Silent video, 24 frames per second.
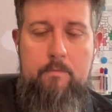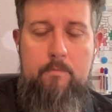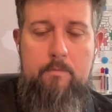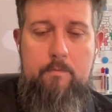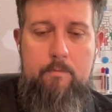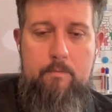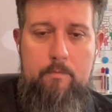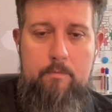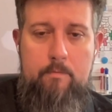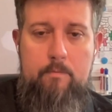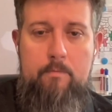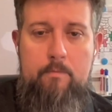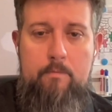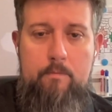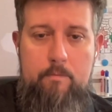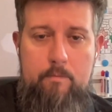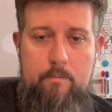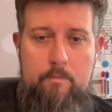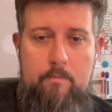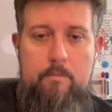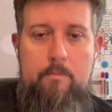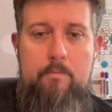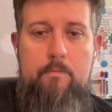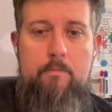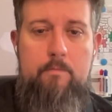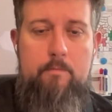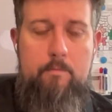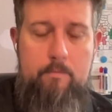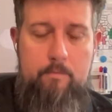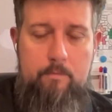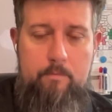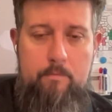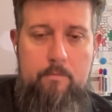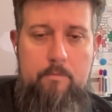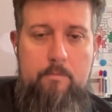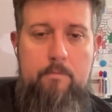
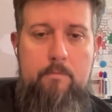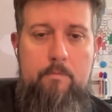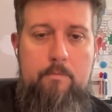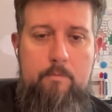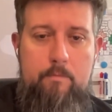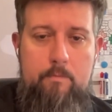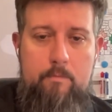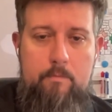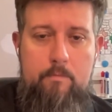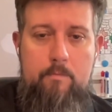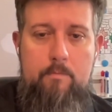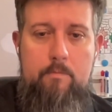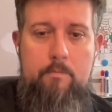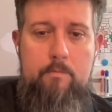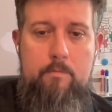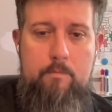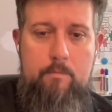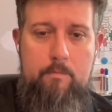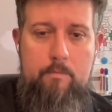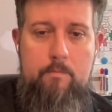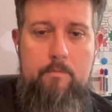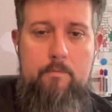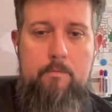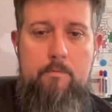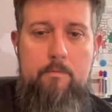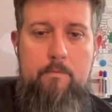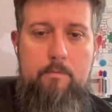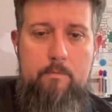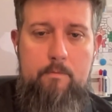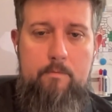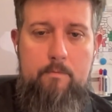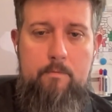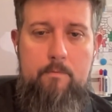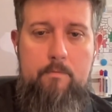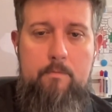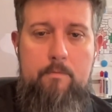
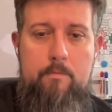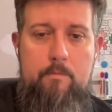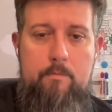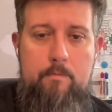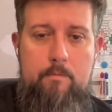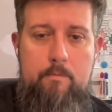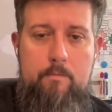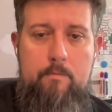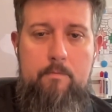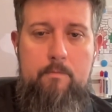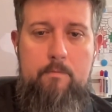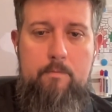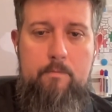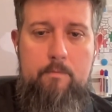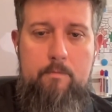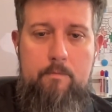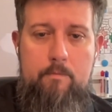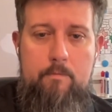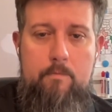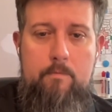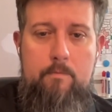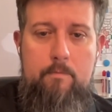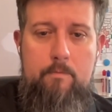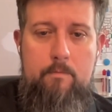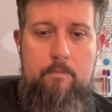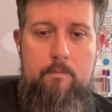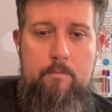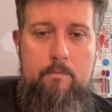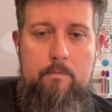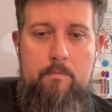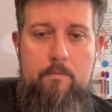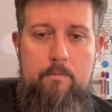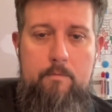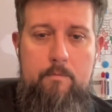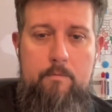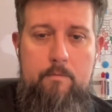
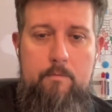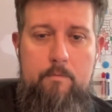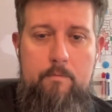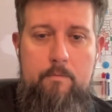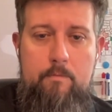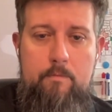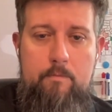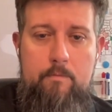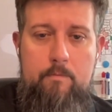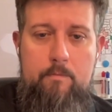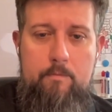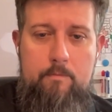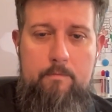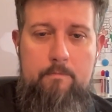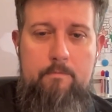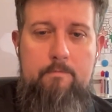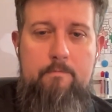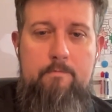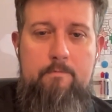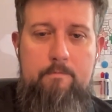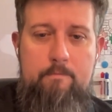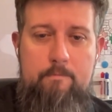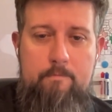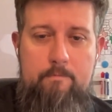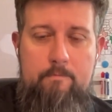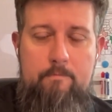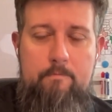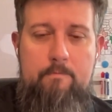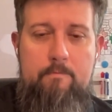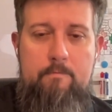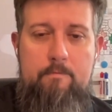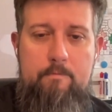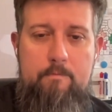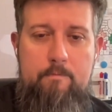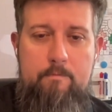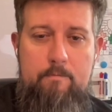
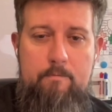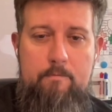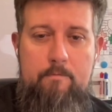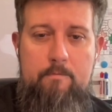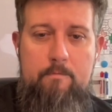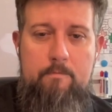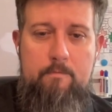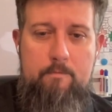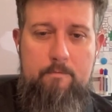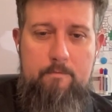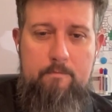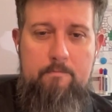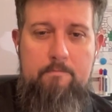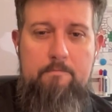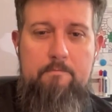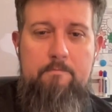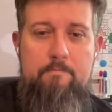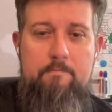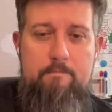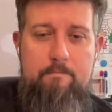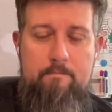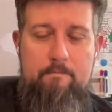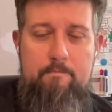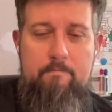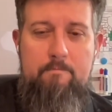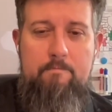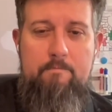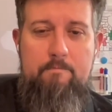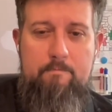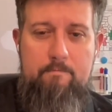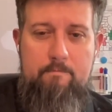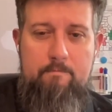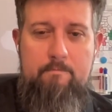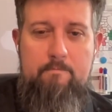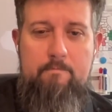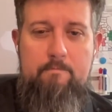
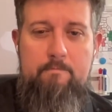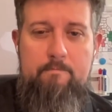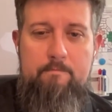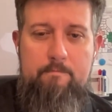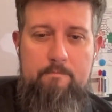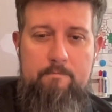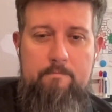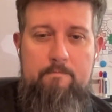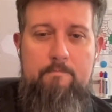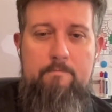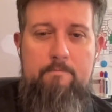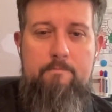This person isn't speaking.